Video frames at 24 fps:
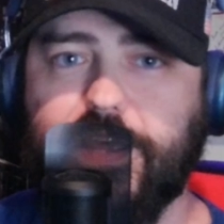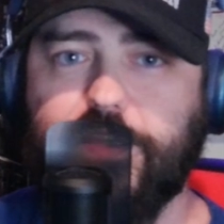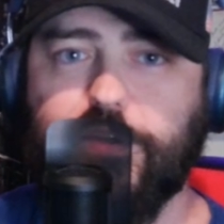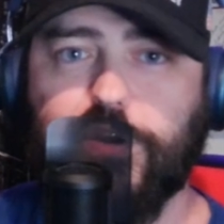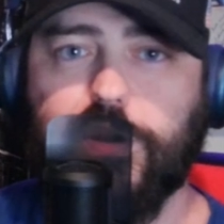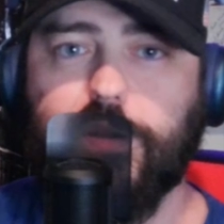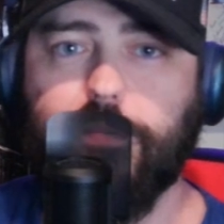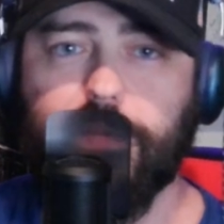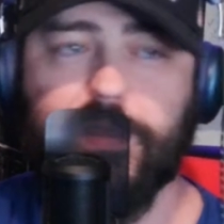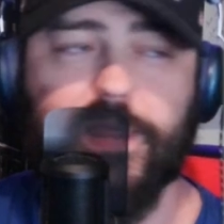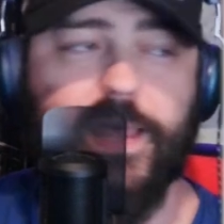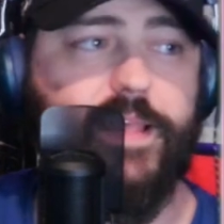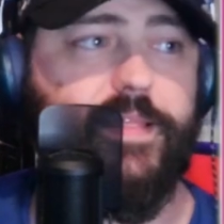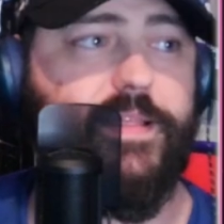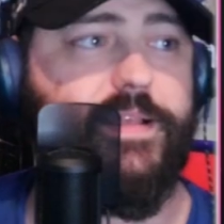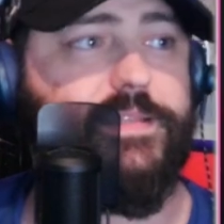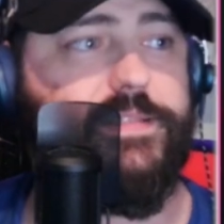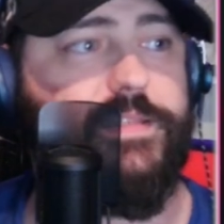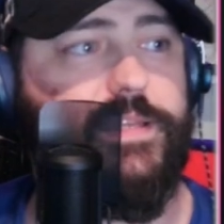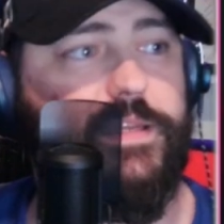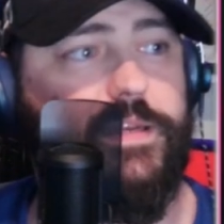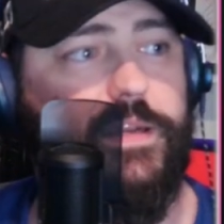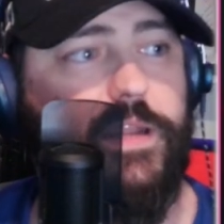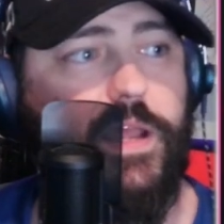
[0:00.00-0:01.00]
going to be like,
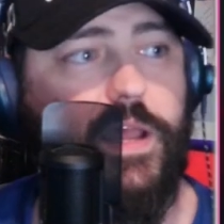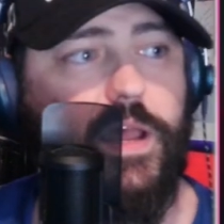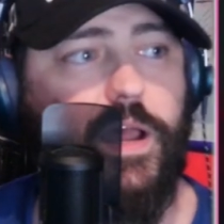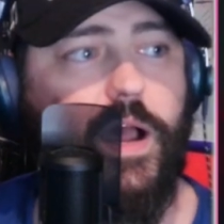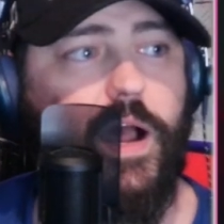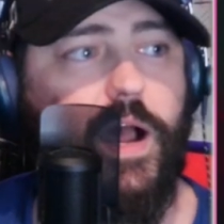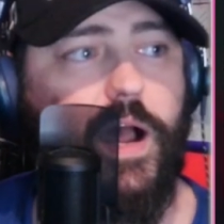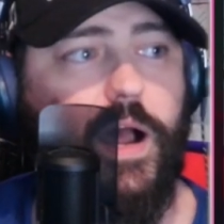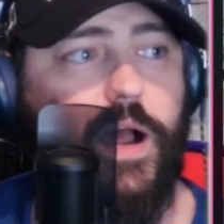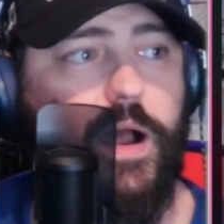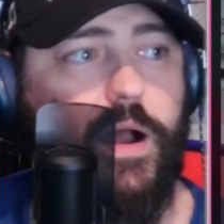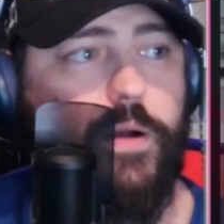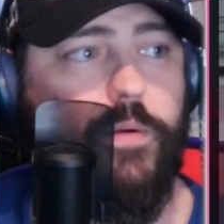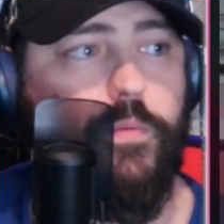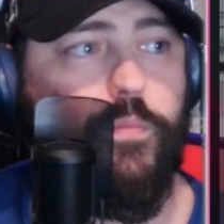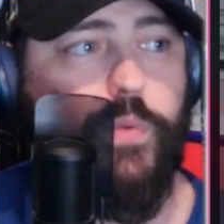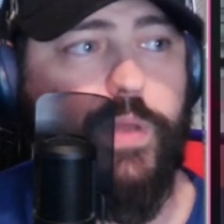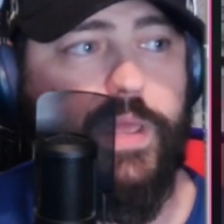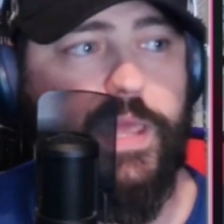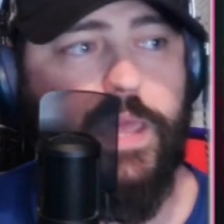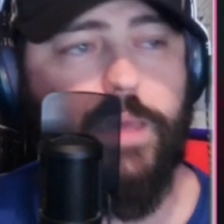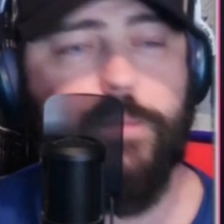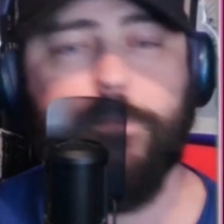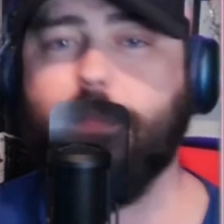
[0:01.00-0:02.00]
listen, we
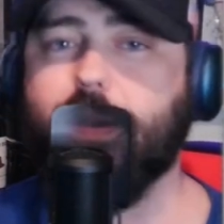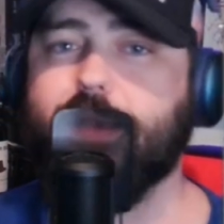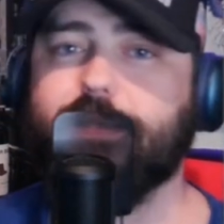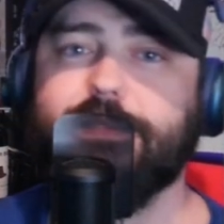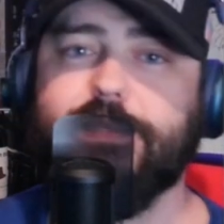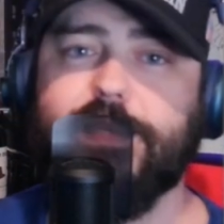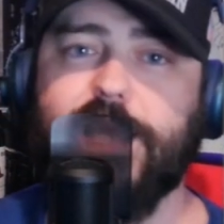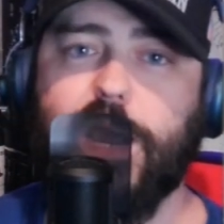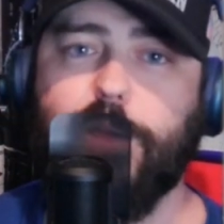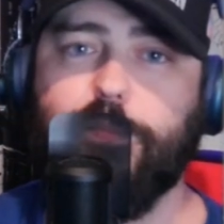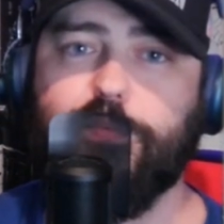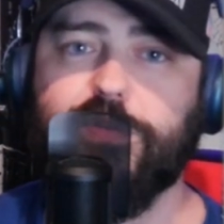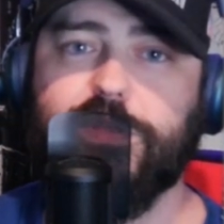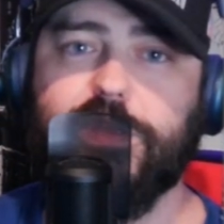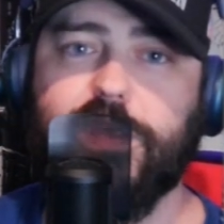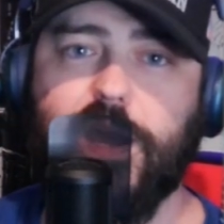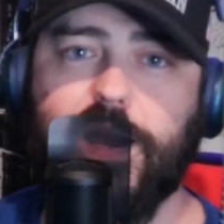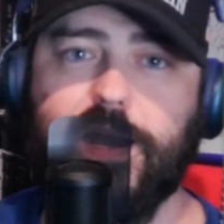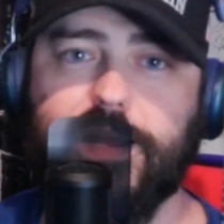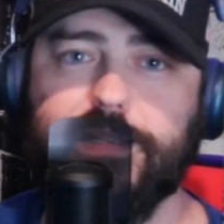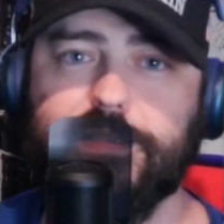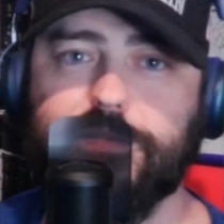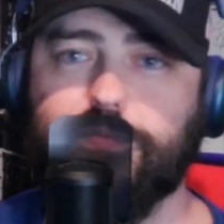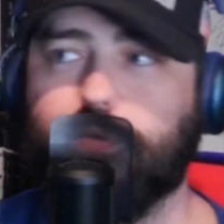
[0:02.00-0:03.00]
keep messing up with
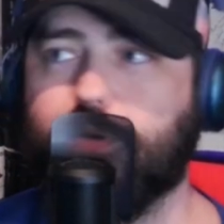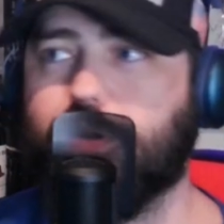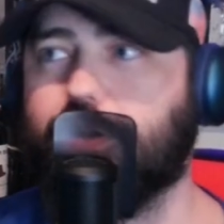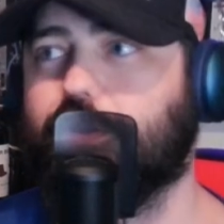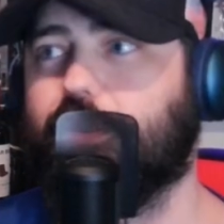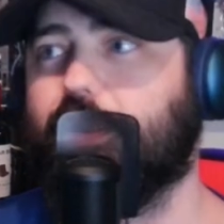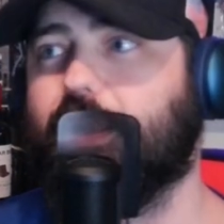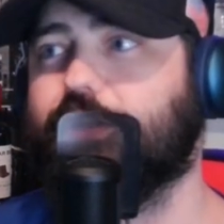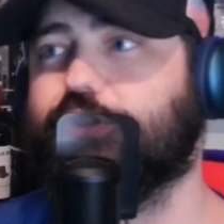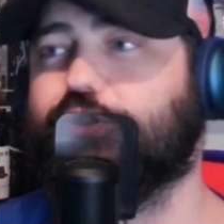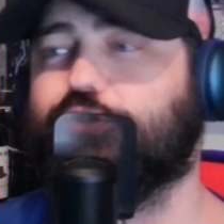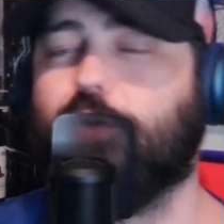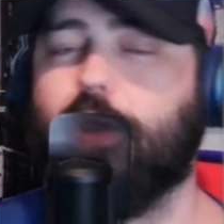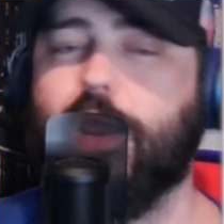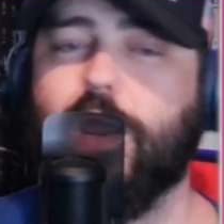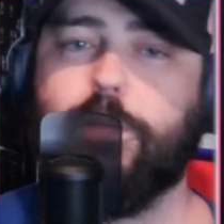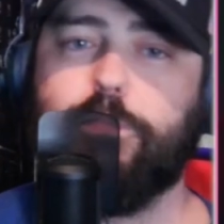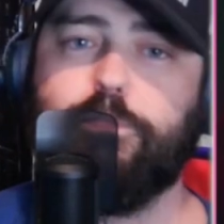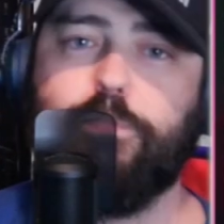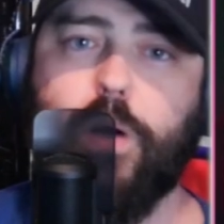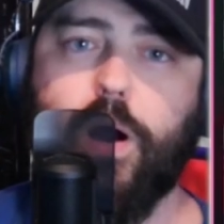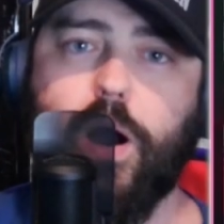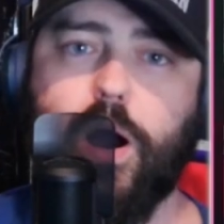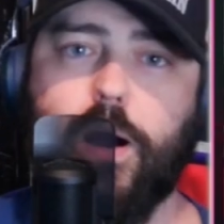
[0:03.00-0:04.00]
guns. Let's try a
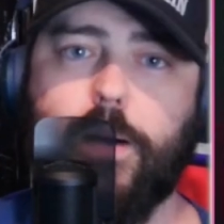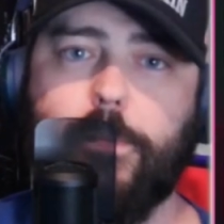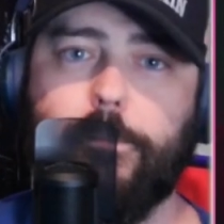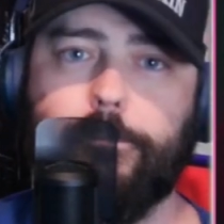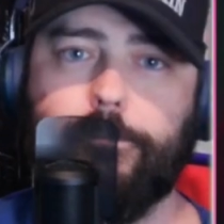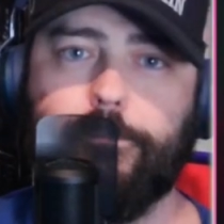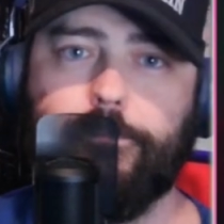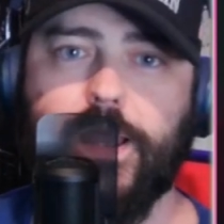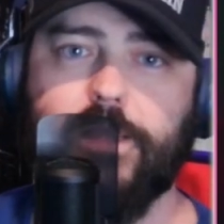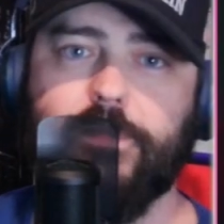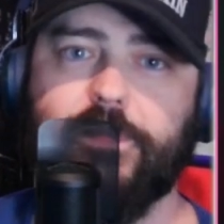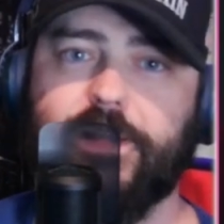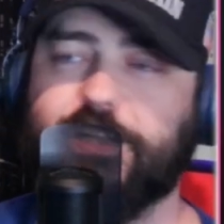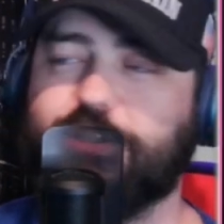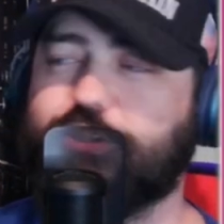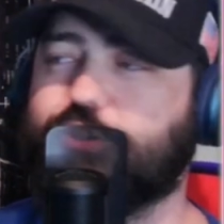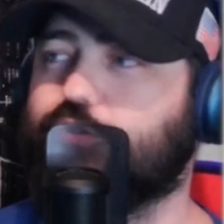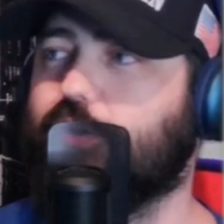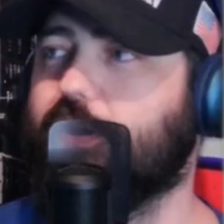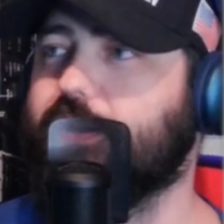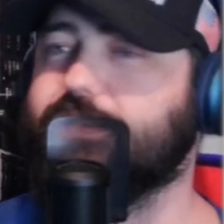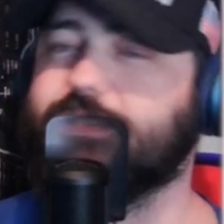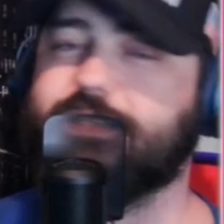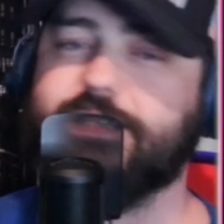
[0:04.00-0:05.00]
bomb. Let's
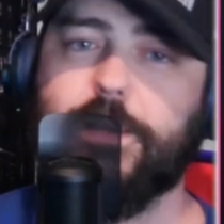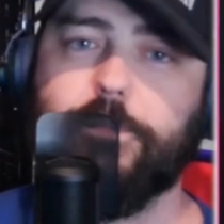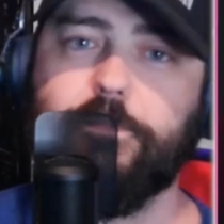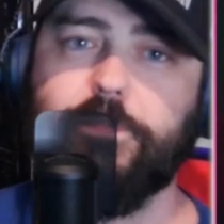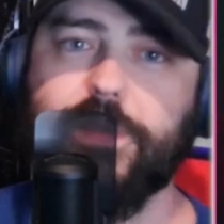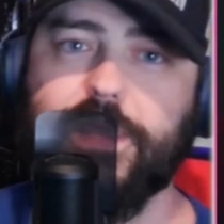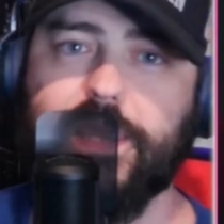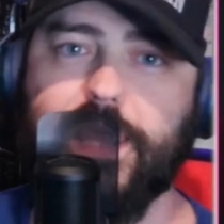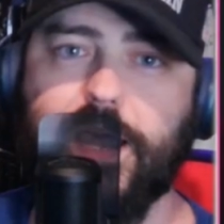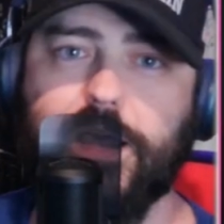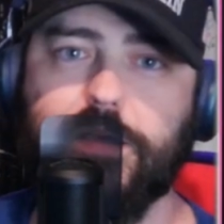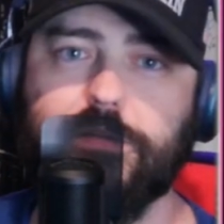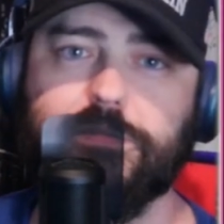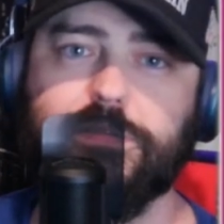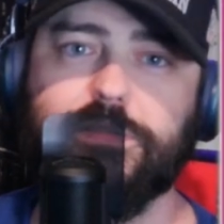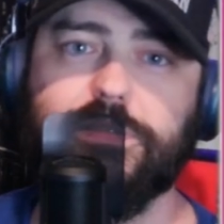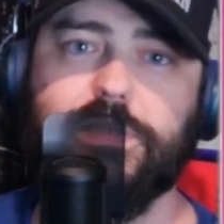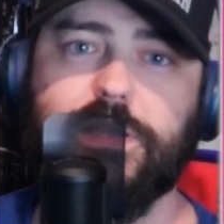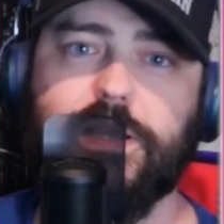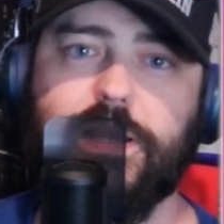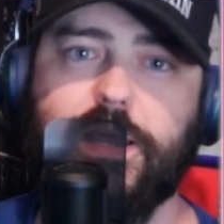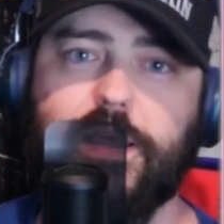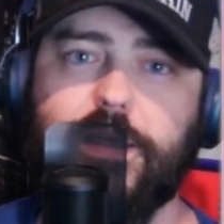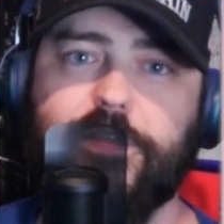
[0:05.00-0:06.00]
try something else
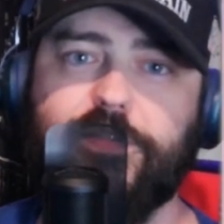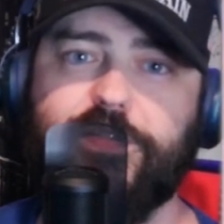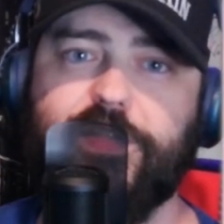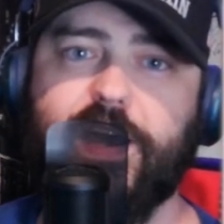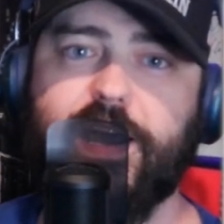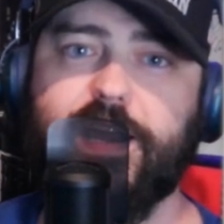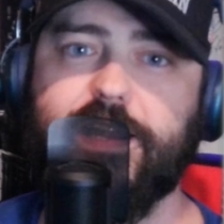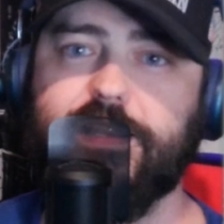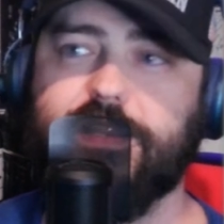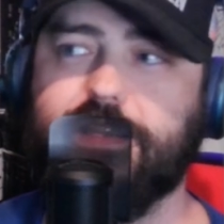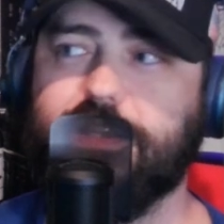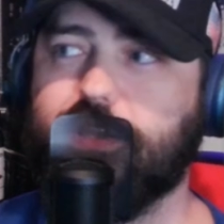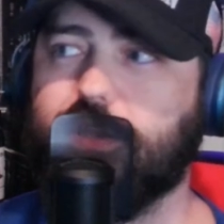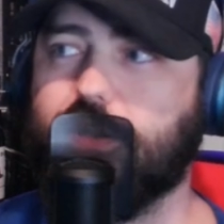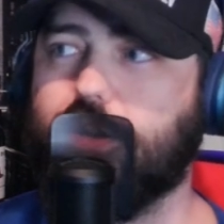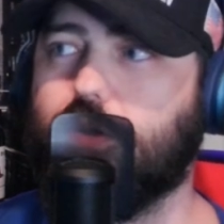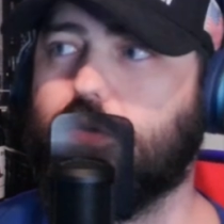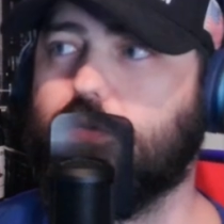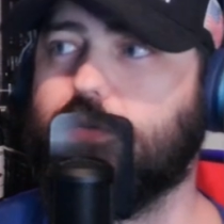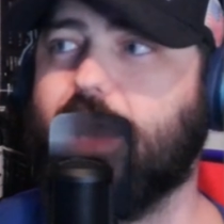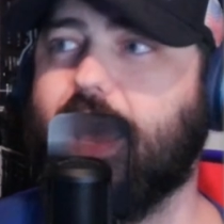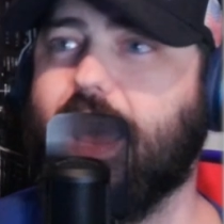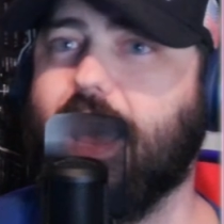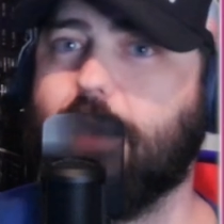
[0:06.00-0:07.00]
that, you
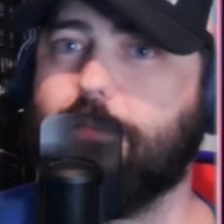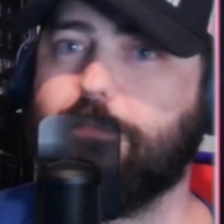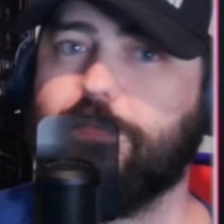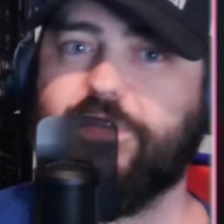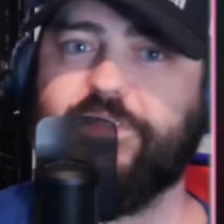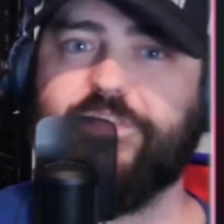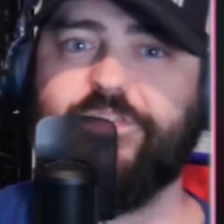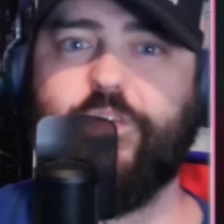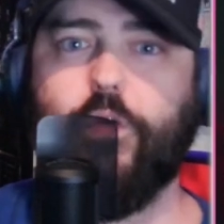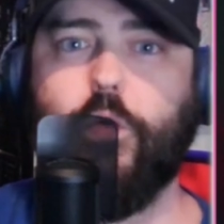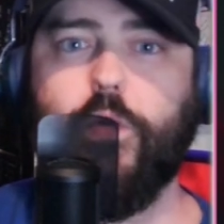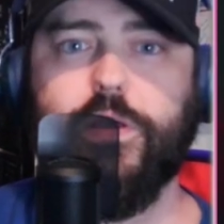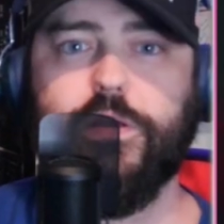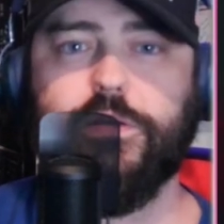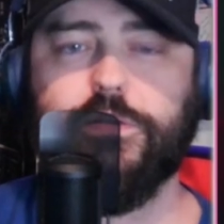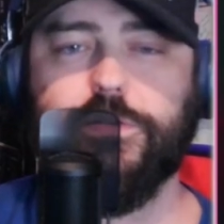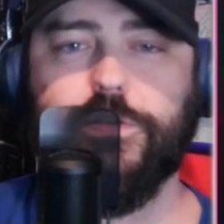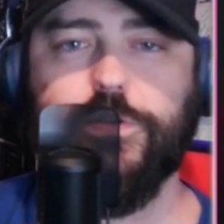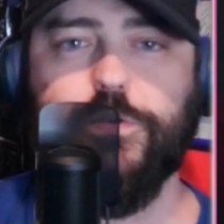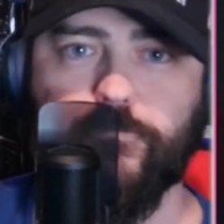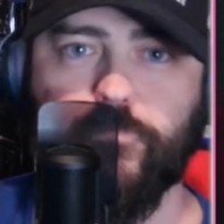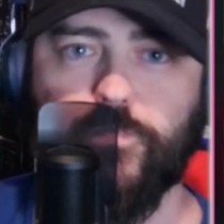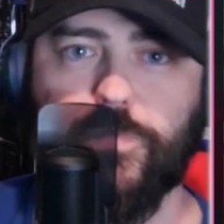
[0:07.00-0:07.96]
know, can't be foiled.